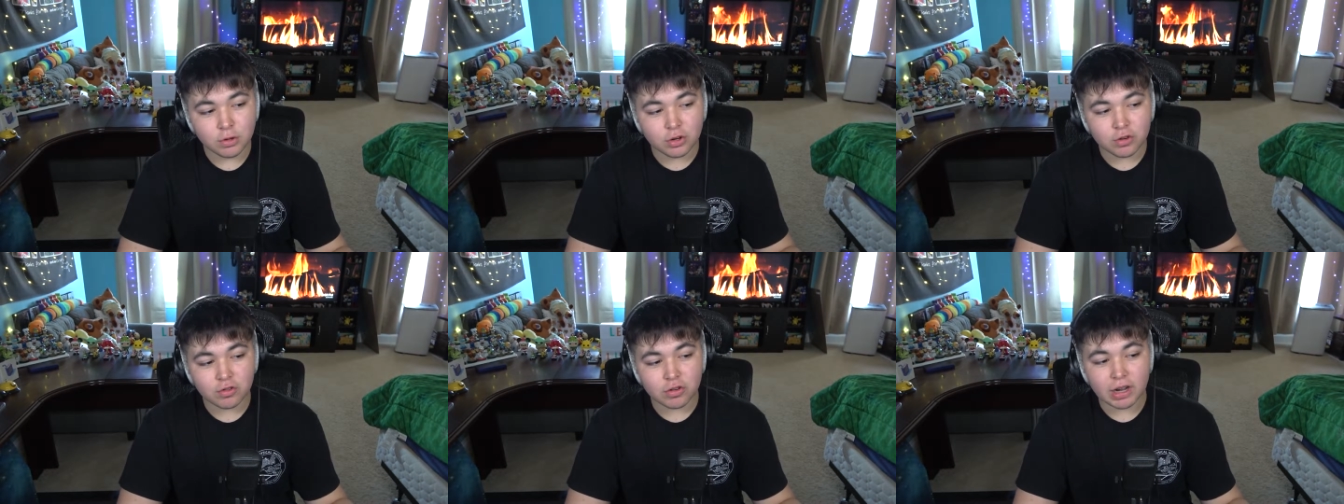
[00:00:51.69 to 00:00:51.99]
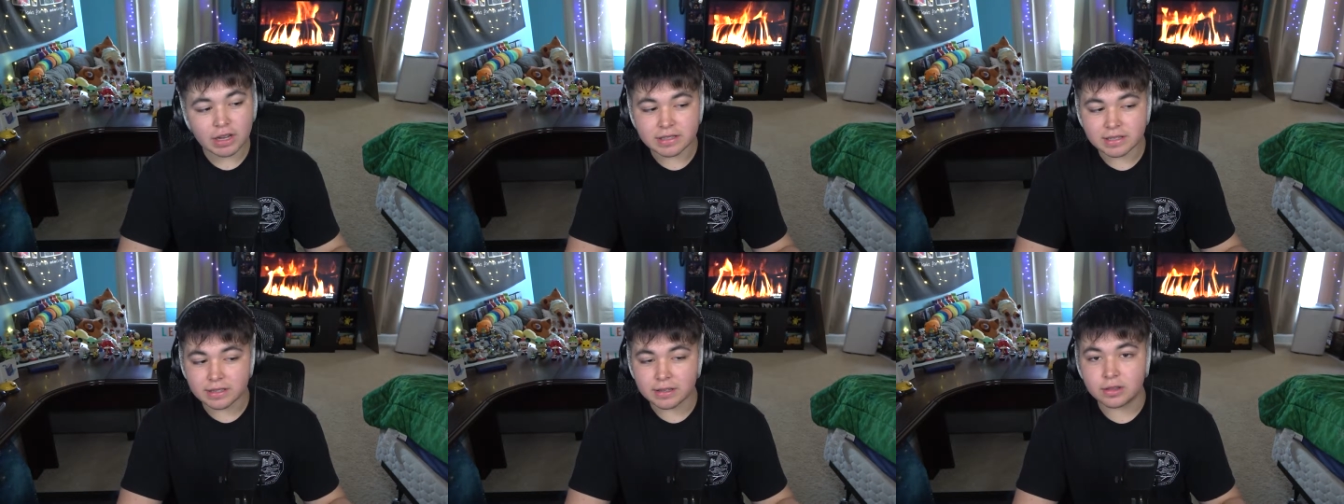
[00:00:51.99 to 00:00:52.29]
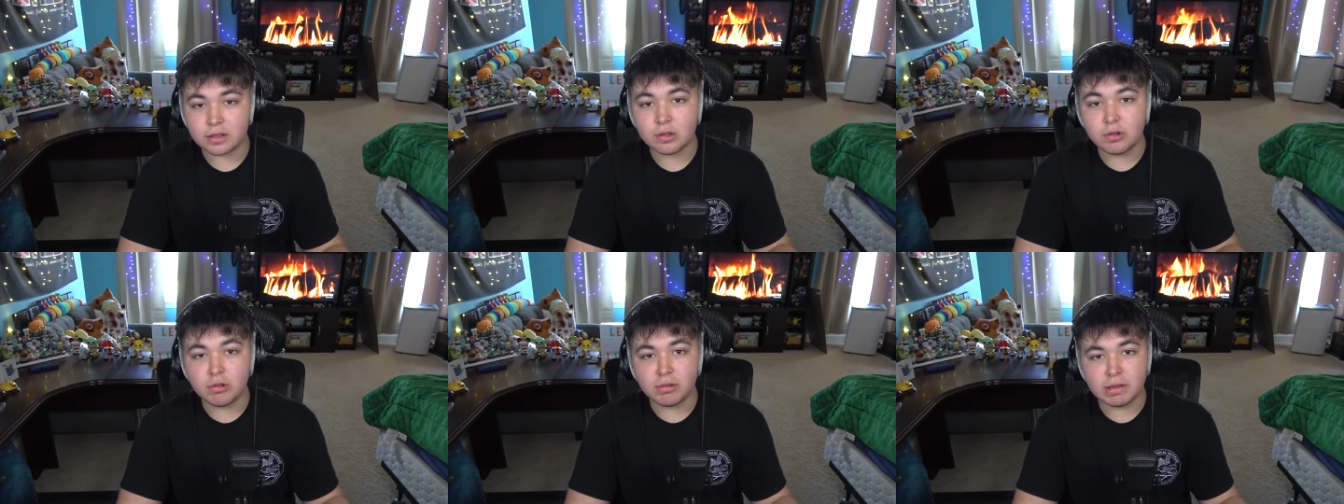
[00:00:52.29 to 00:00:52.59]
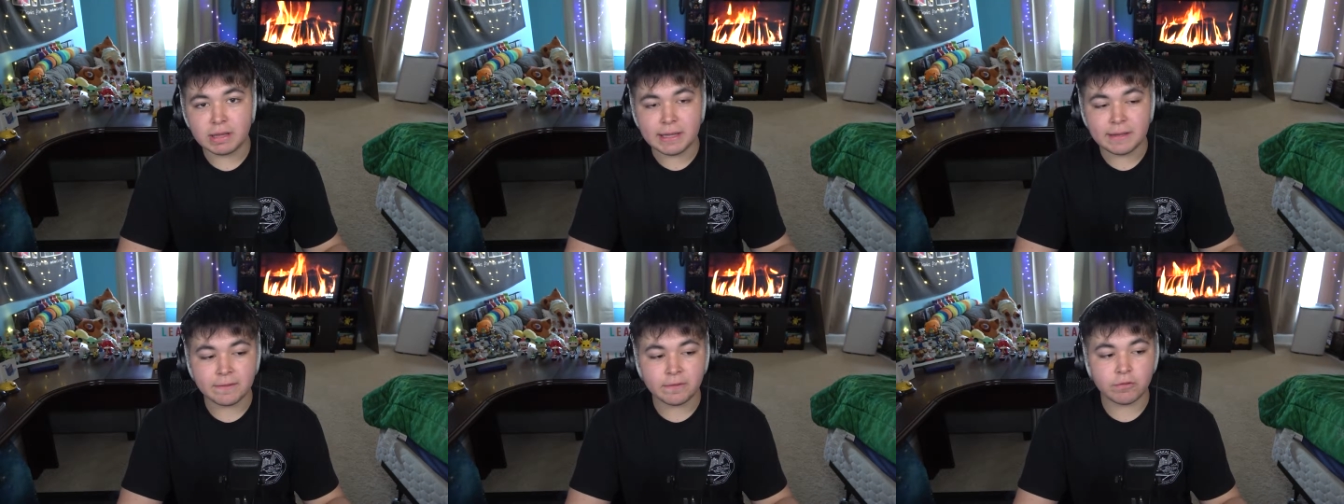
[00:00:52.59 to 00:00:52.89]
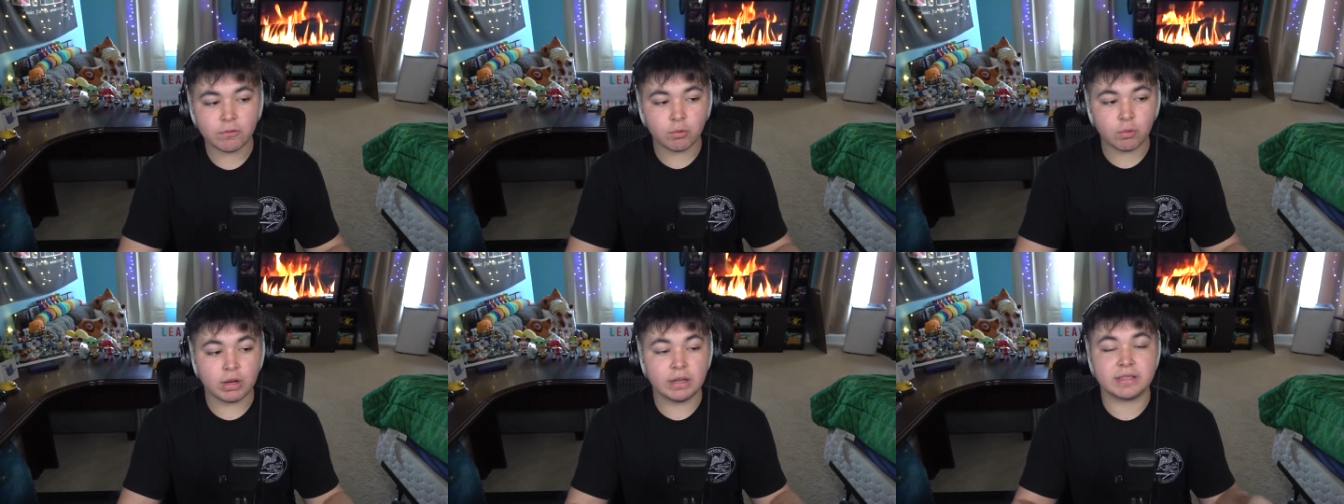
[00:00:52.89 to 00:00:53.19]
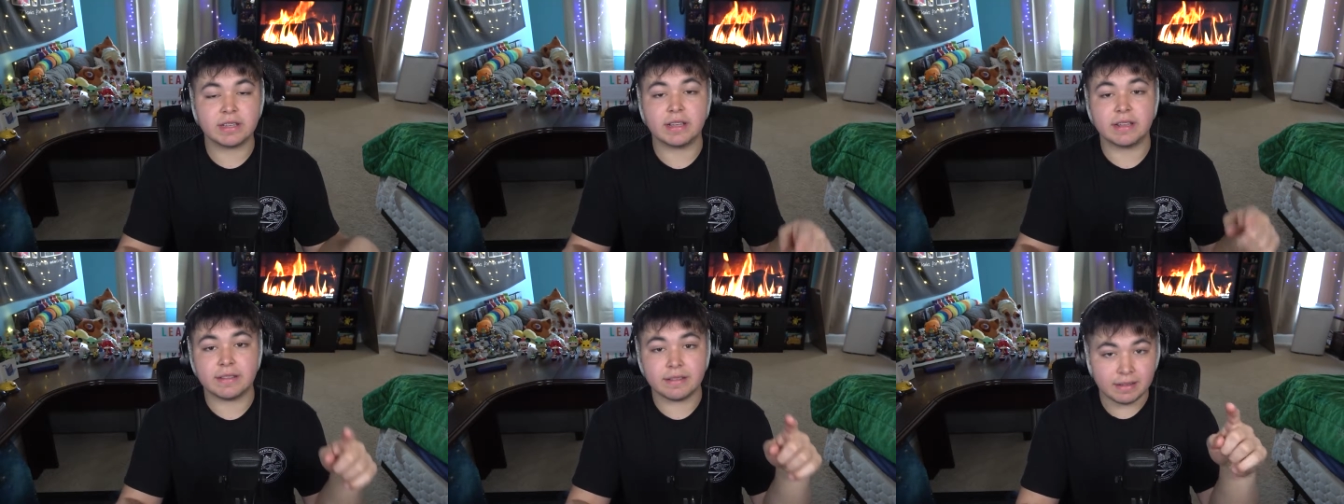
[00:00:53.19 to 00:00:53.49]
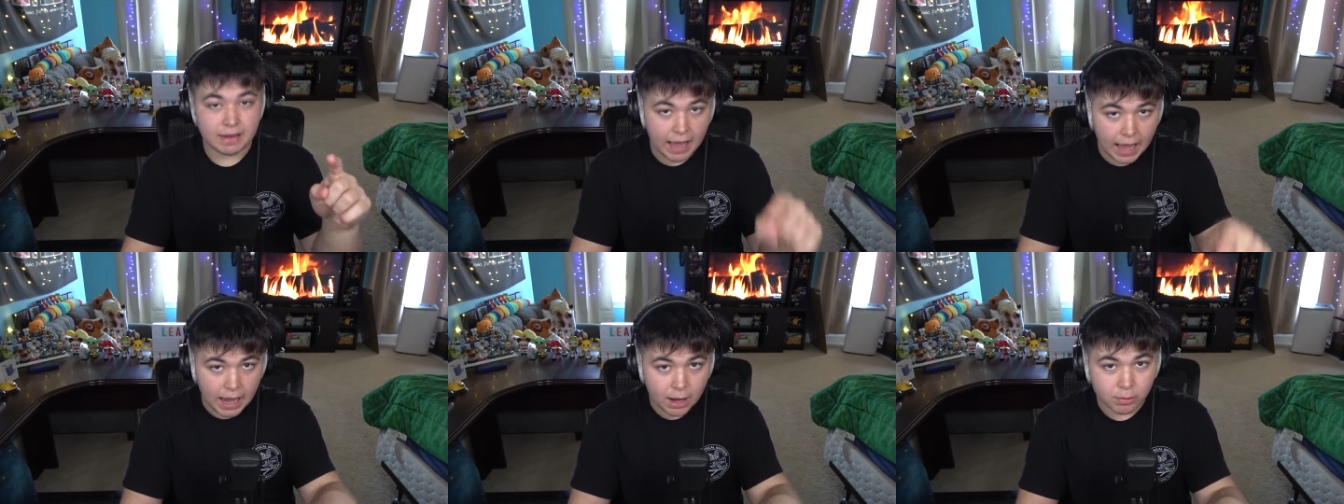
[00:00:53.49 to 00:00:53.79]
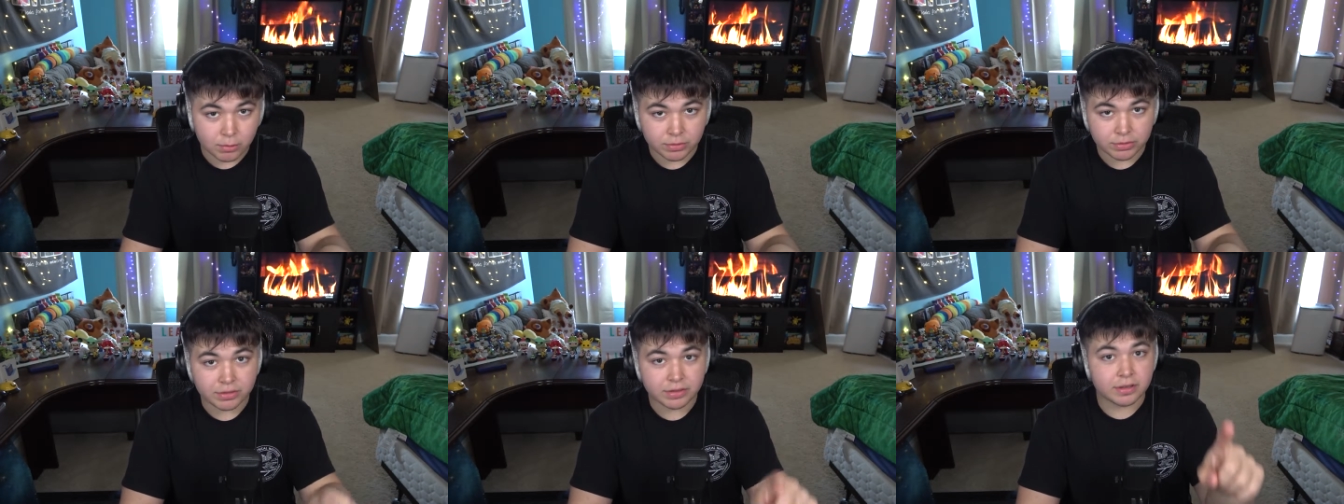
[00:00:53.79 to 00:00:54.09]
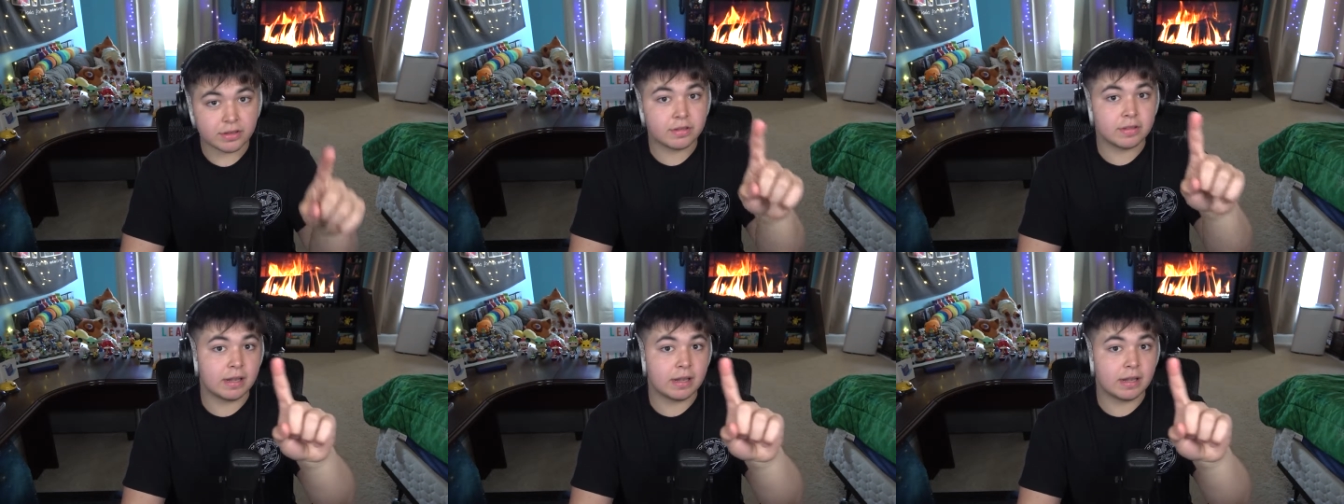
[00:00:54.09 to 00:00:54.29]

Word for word: Crossing New Leaf was announced,